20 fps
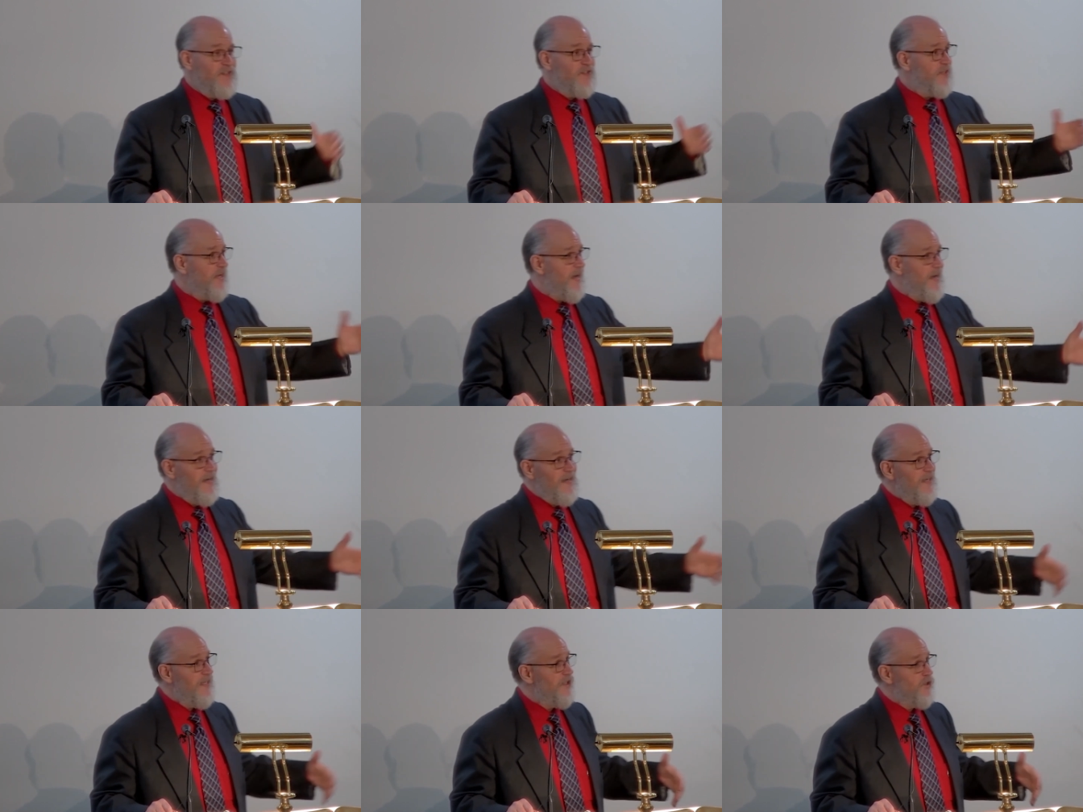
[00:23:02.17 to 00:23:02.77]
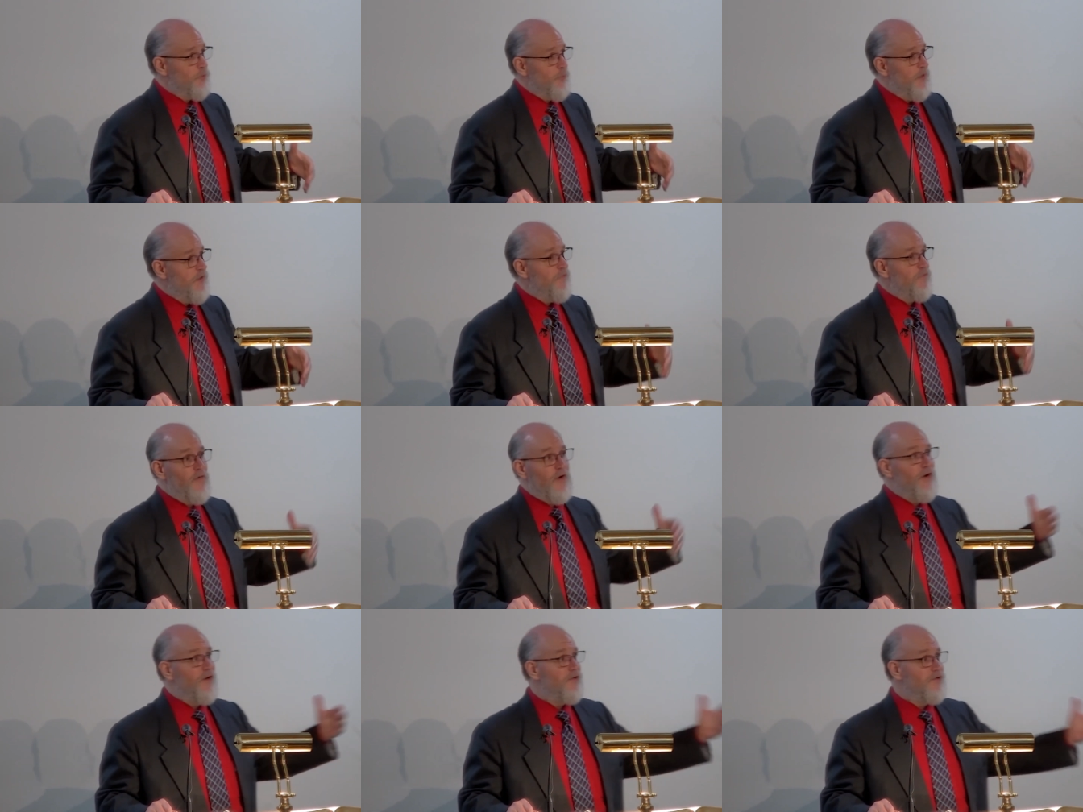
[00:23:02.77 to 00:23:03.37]
Isaiah is
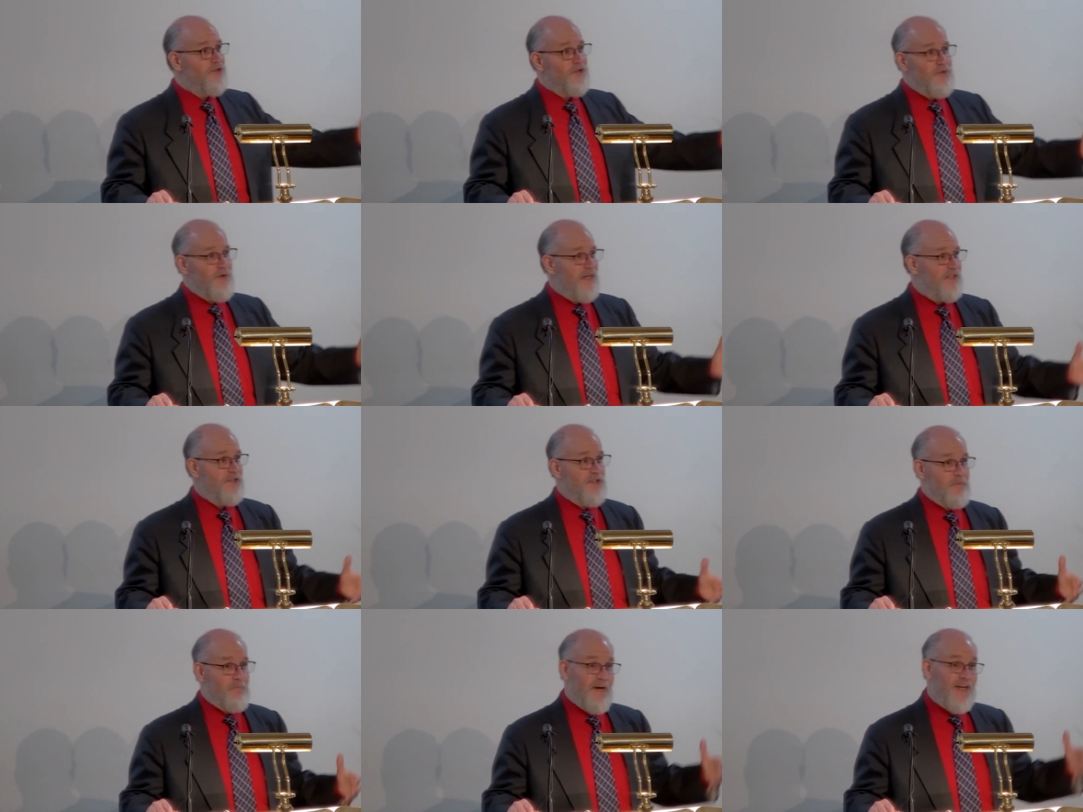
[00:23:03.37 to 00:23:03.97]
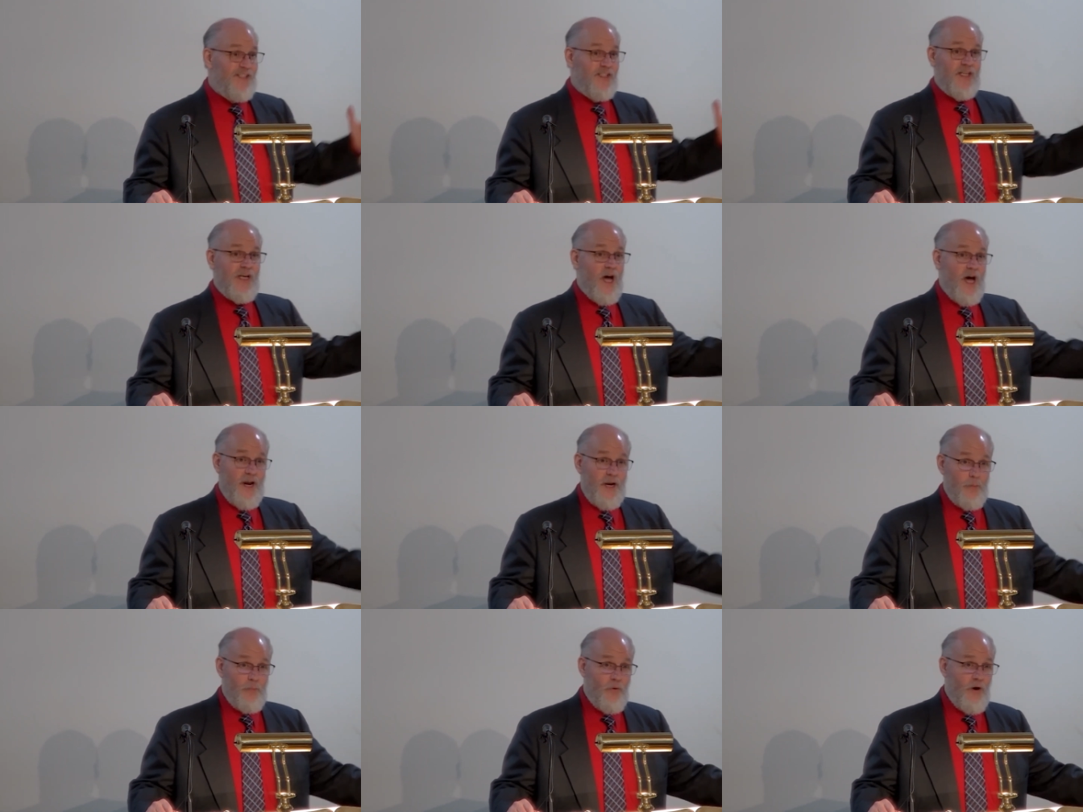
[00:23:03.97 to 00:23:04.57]
referred to as the
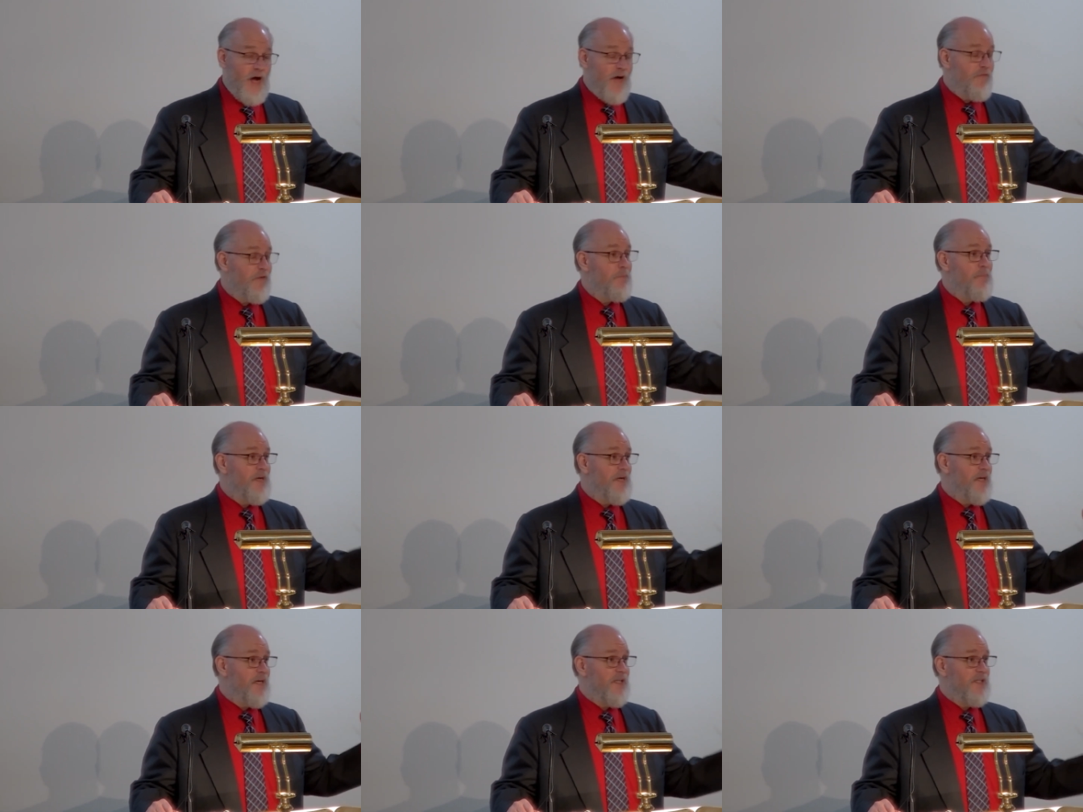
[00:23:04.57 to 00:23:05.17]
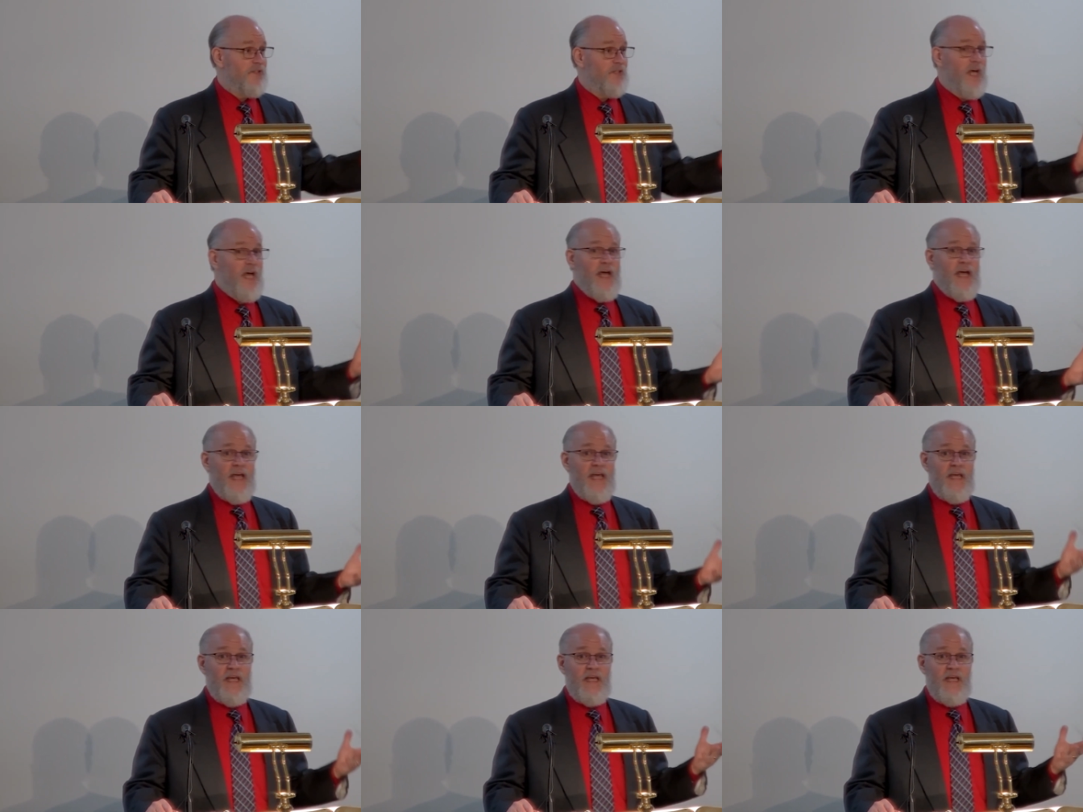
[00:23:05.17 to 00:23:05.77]
messianic prophet because
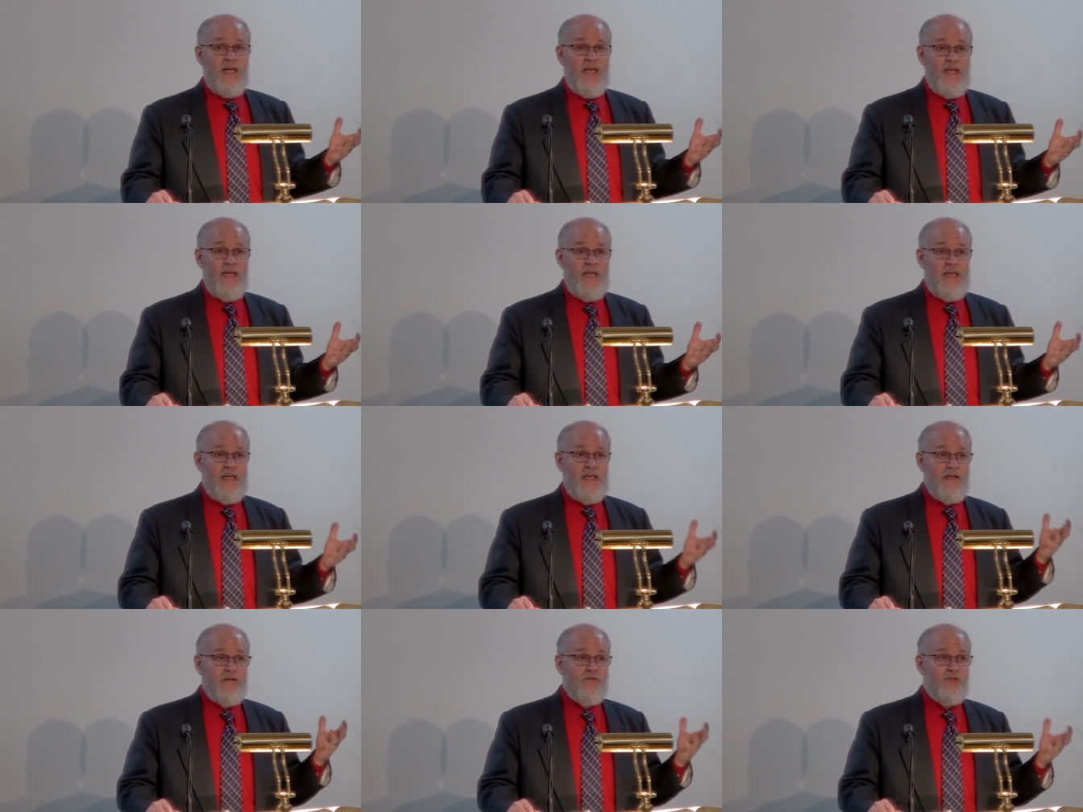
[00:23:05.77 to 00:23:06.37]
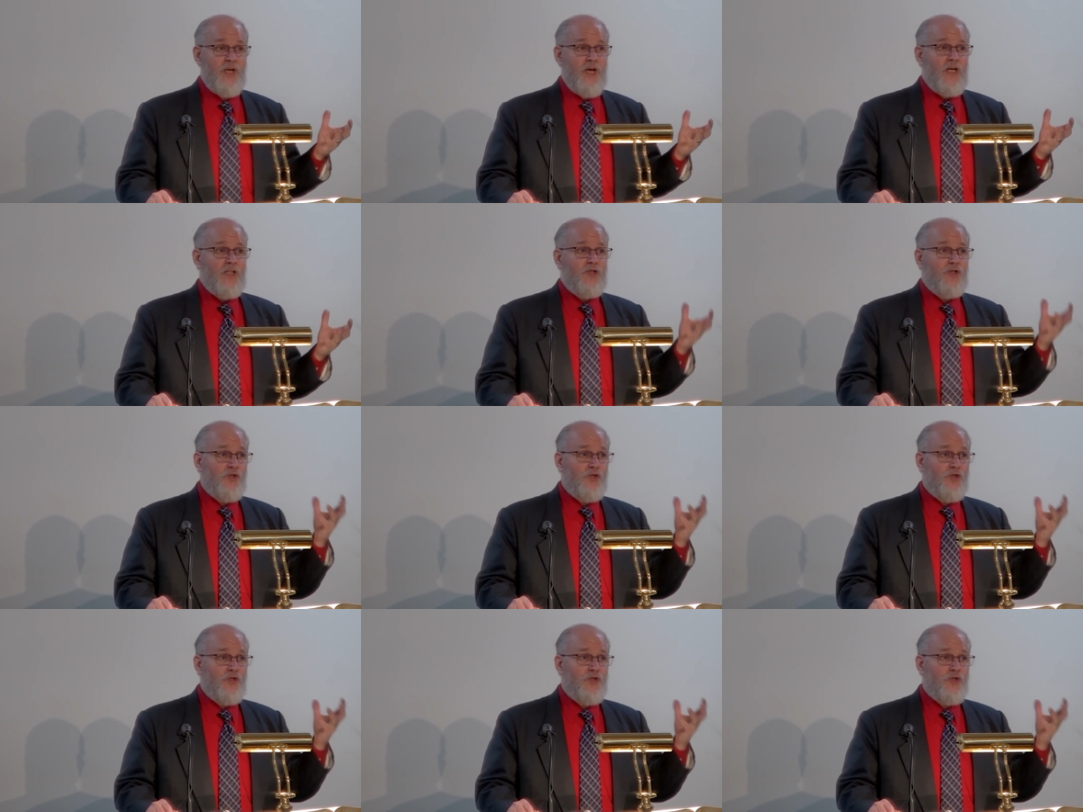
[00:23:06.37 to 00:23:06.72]
he, he gives